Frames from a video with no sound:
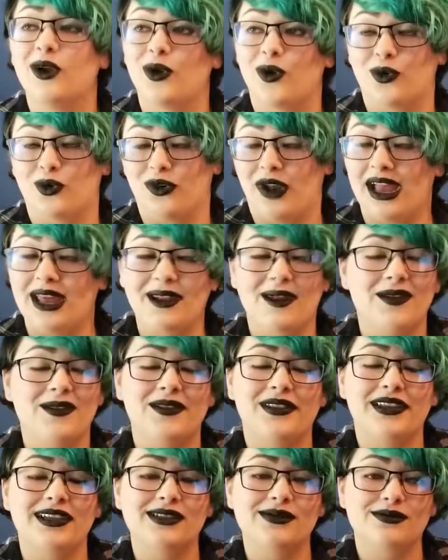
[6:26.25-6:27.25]
write on
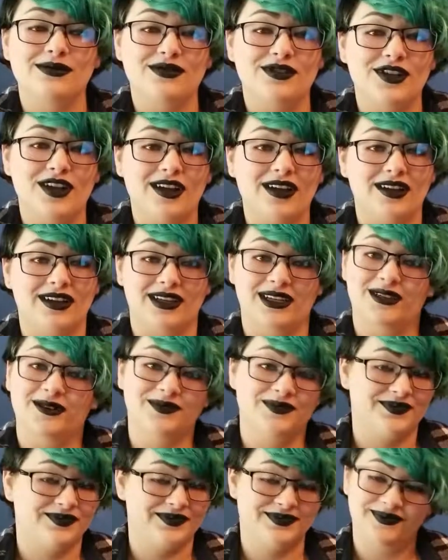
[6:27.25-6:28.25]
things with chalk,
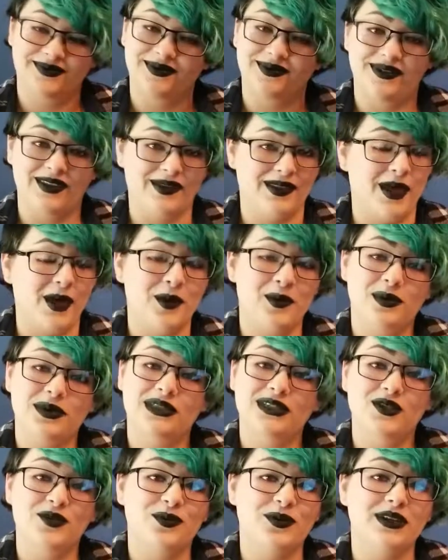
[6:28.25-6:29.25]
then that would be
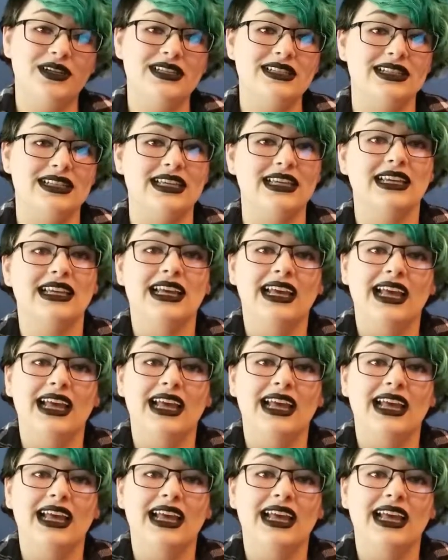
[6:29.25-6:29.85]
super easy.